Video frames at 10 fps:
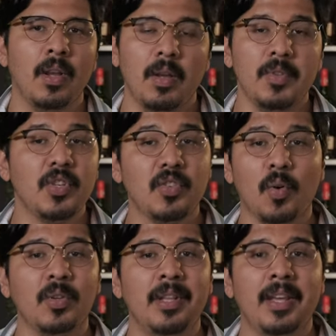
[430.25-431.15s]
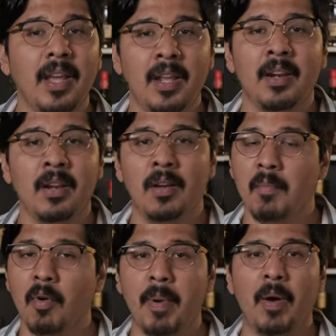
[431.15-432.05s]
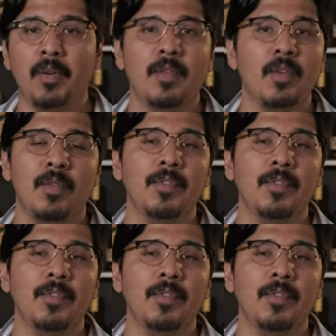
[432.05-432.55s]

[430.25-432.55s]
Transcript: I mean, you totally can, more power to you.